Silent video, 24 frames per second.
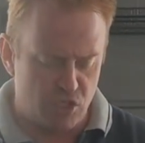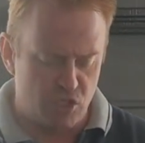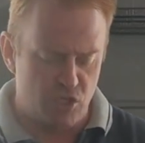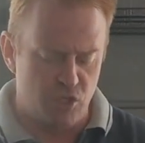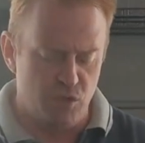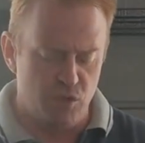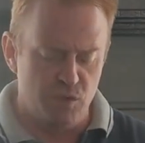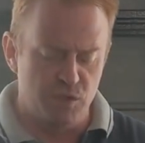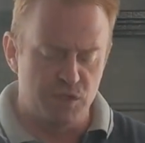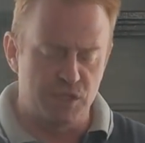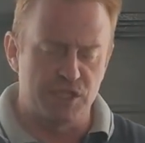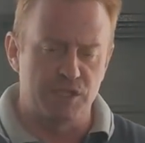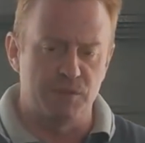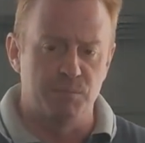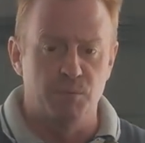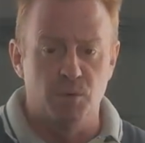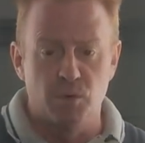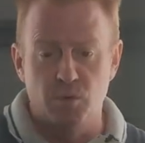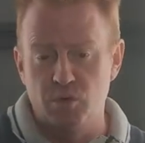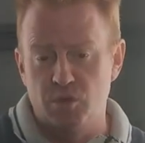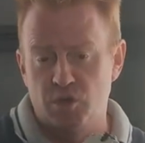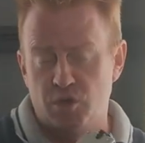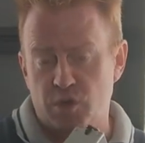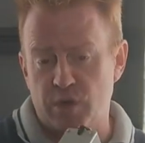two
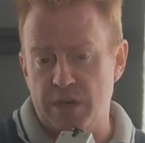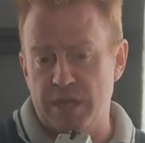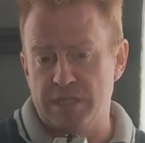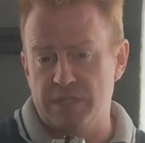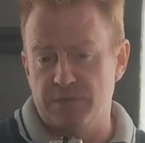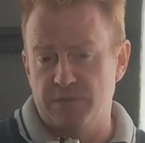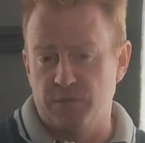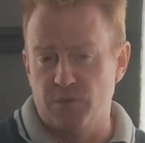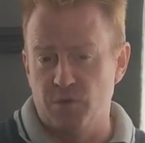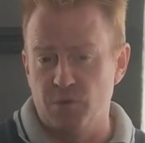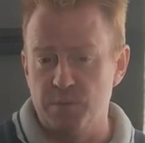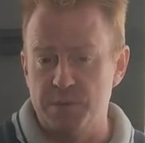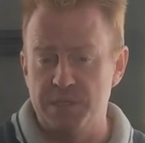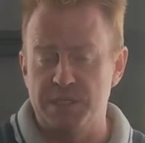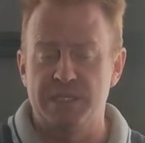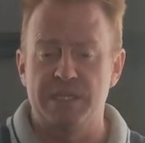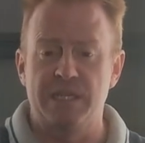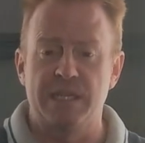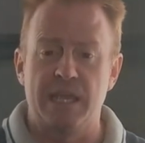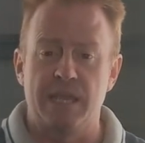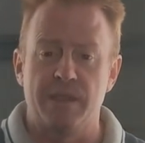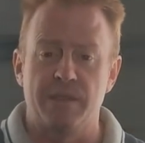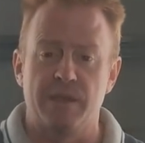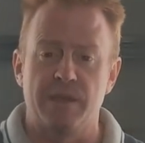small transformers
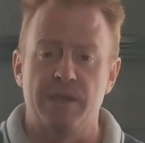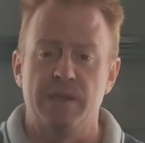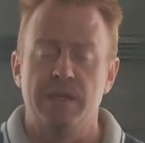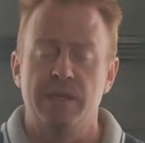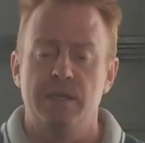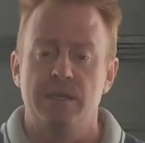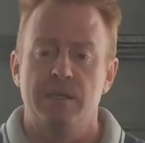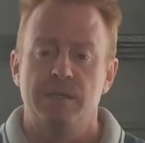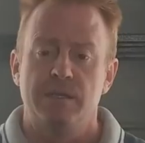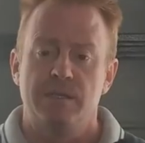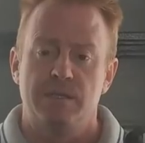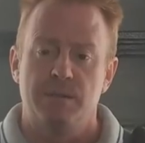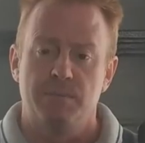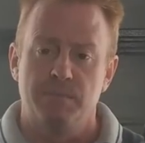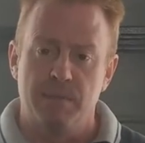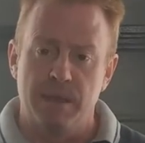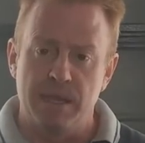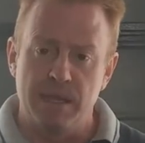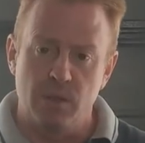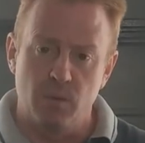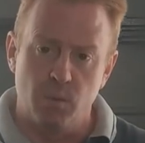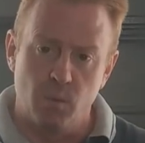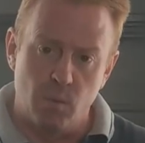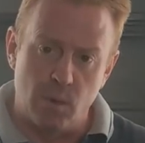together to
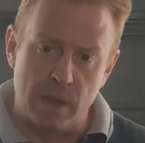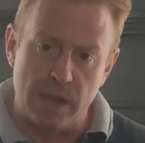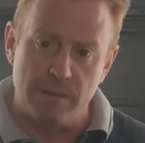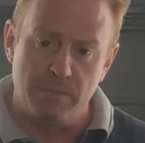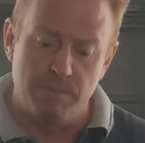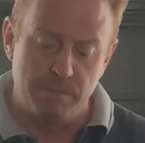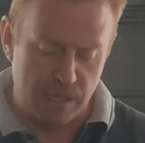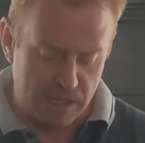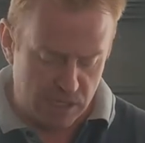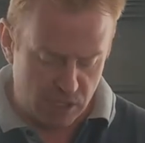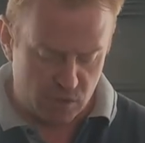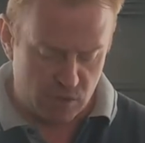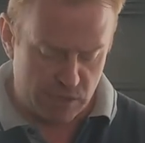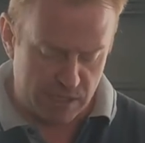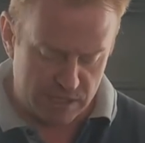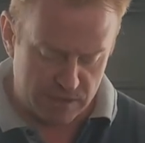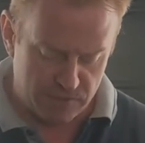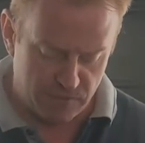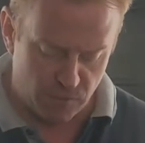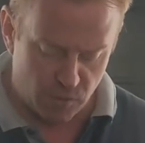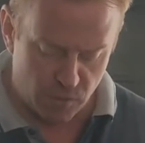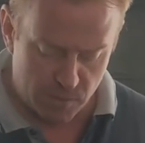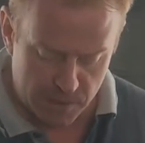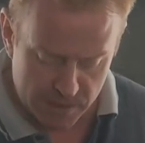make one big
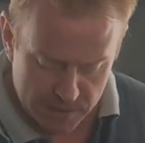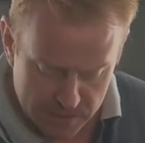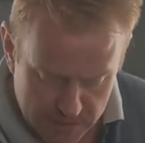transformer.